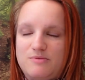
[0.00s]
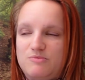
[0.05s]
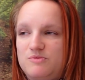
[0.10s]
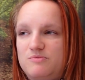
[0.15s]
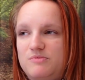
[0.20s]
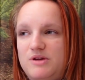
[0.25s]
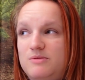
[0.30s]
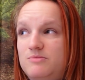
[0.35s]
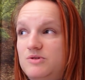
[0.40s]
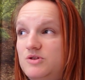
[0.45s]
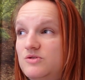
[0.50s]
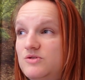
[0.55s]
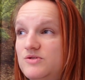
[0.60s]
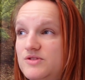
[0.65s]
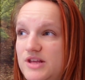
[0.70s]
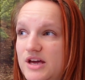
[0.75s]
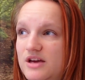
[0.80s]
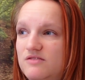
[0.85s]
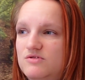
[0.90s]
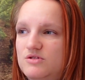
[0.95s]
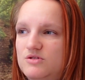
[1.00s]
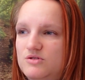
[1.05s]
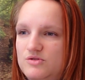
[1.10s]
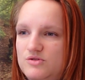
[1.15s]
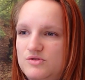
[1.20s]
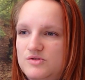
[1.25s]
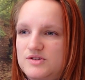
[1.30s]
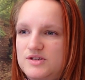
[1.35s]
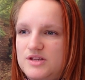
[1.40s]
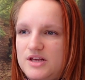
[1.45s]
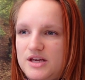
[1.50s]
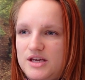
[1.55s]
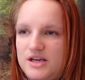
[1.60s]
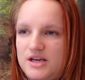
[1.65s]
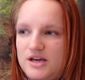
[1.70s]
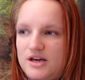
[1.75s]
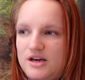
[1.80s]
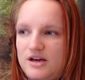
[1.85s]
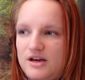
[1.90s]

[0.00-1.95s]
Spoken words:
but maybe you'll never lose like